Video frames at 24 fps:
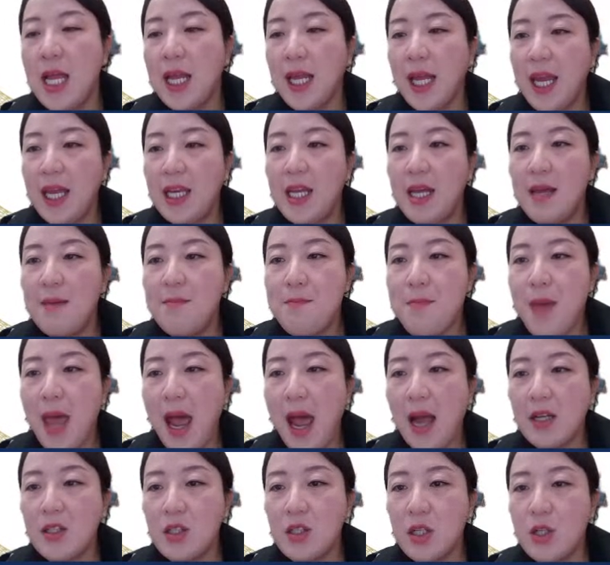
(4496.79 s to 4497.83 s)
can
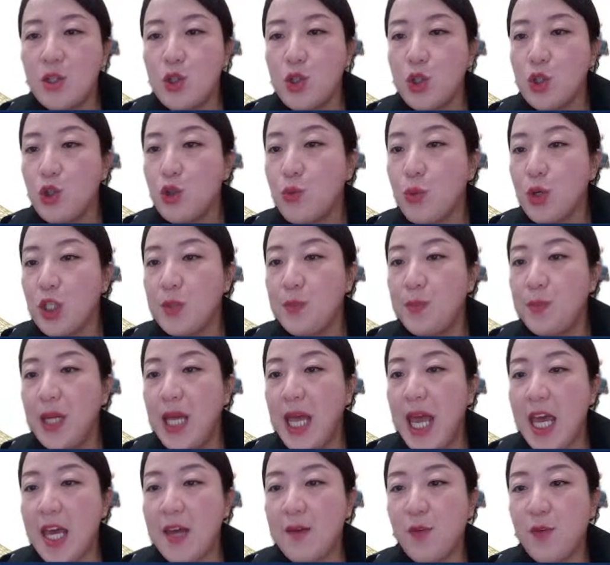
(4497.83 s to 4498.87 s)
impact consumers'
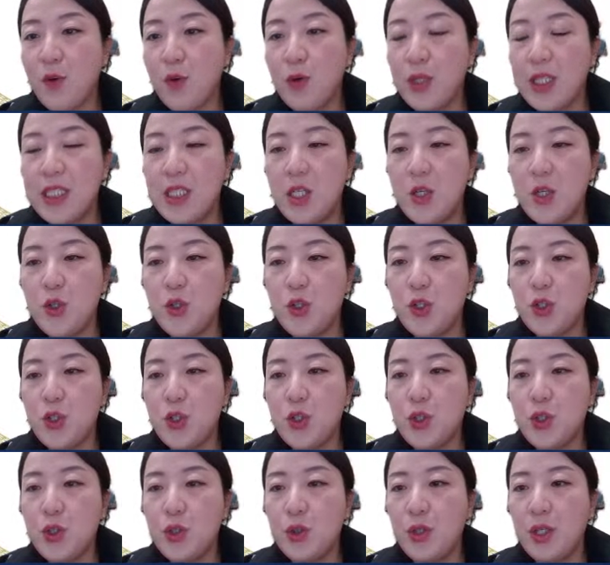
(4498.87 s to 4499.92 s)
behavioral intentions
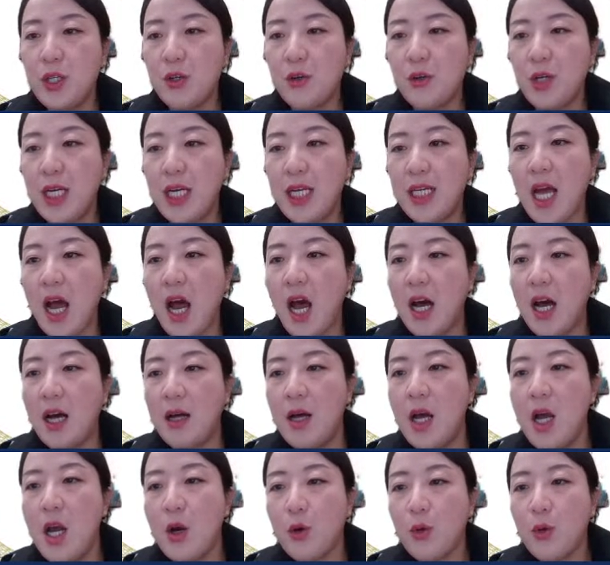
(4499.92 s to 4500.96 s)
to the green
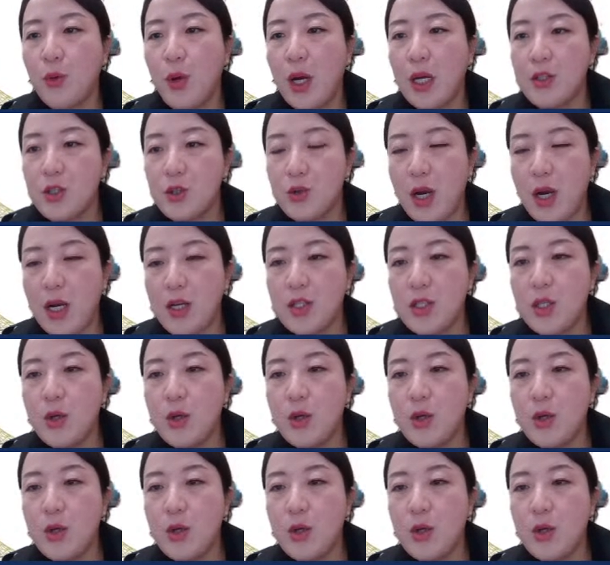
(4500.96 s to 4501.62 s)
restaurant.